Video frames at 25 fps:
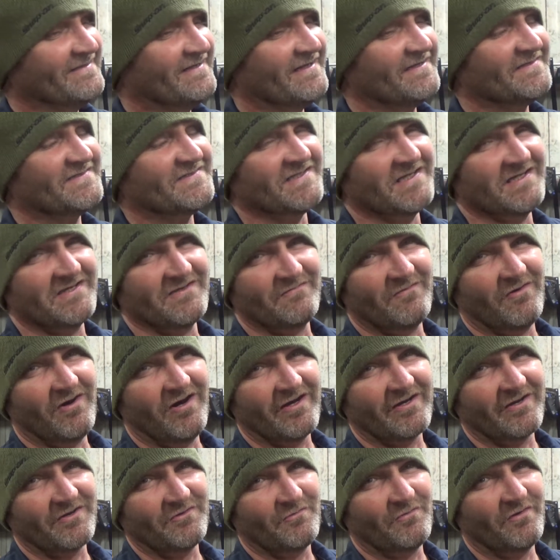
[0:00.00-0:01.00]
Started
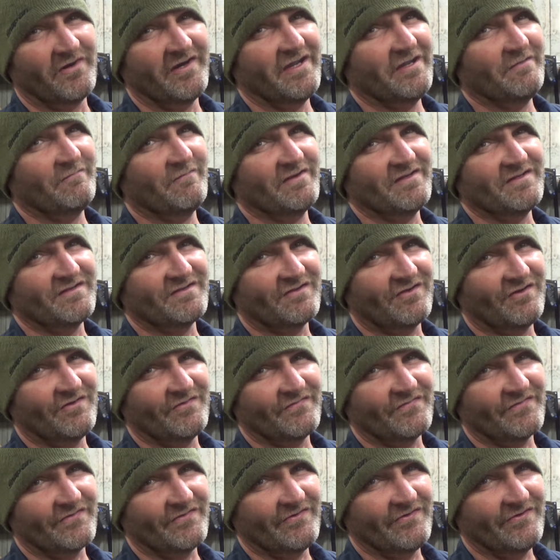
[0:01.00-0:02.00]
walking away, went to
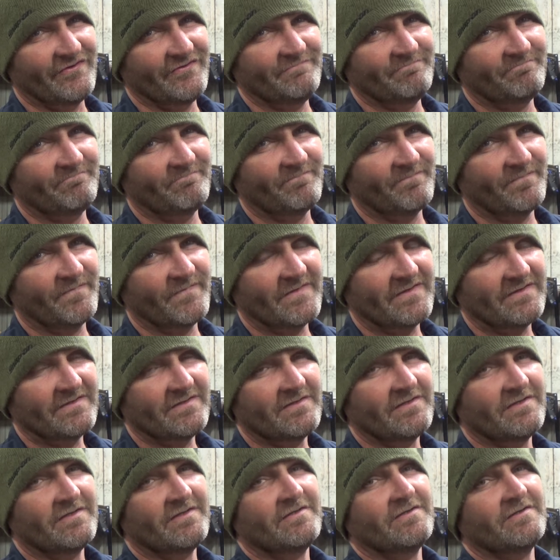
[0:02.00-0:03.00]
close the hood.
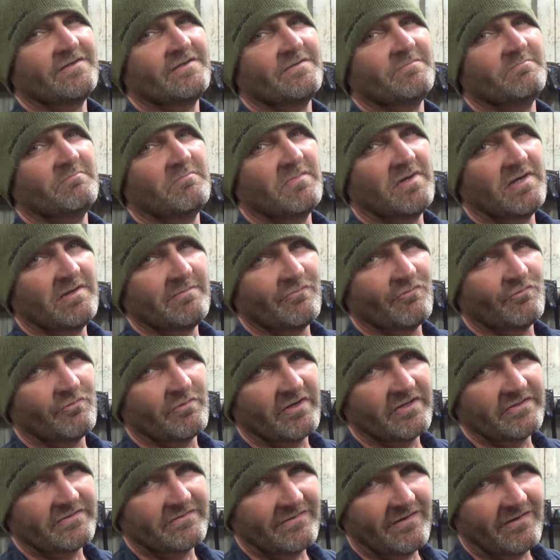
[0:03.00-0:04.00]
Remember
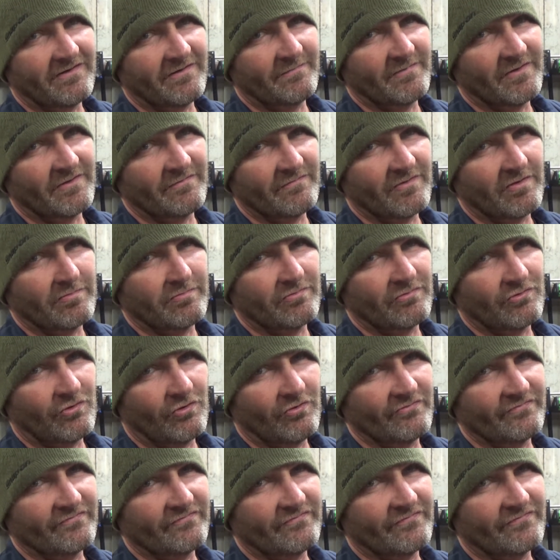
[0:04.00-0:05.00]
when I talked about rubber
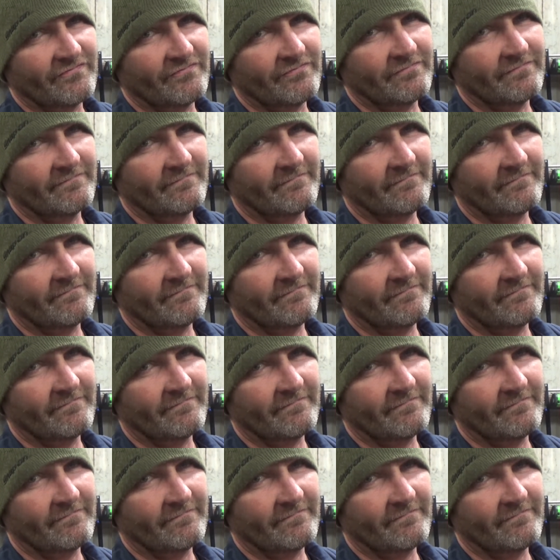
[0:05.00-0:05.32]
hose?